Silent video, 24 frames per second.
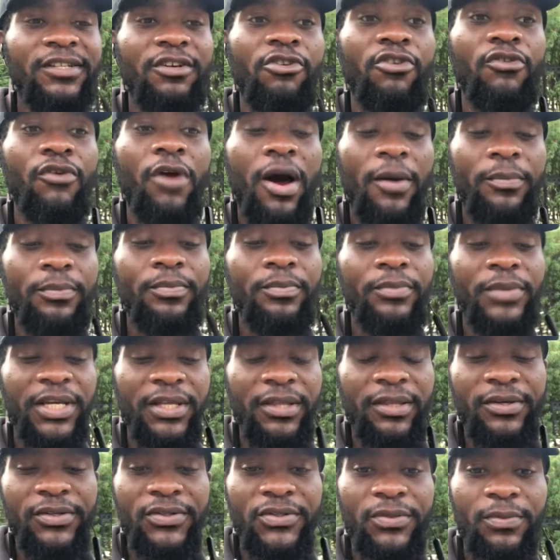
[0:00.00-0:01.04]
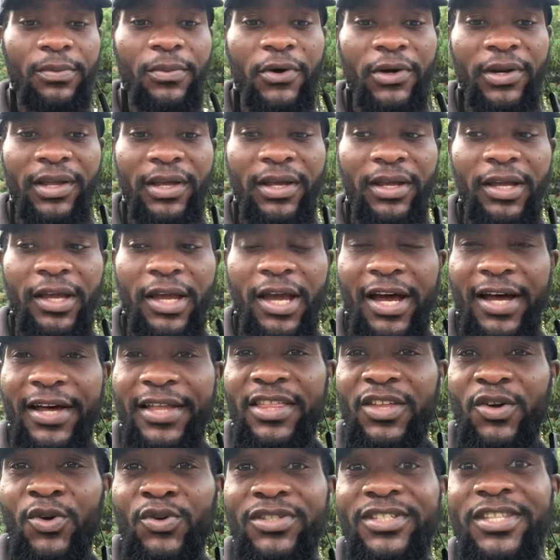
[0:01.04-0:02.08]
grabbed me this morning
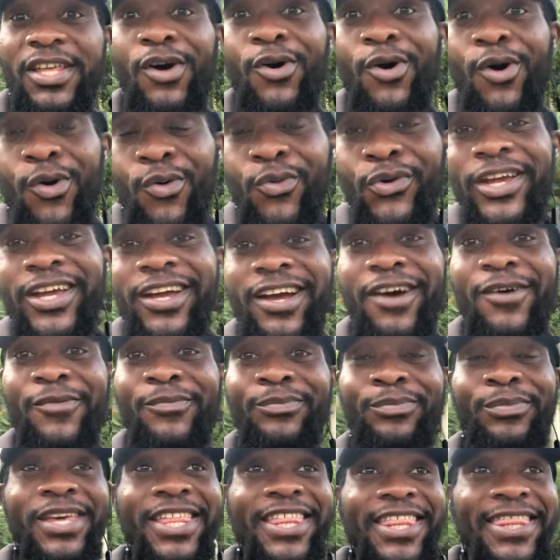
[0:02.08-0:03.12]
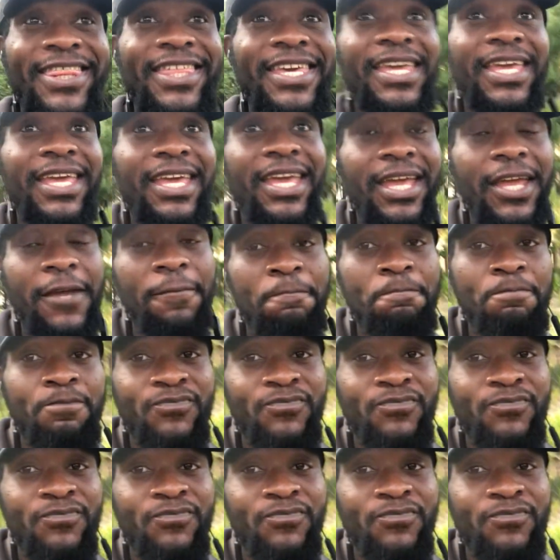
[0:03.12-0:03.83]
because the whole week I've been thinking.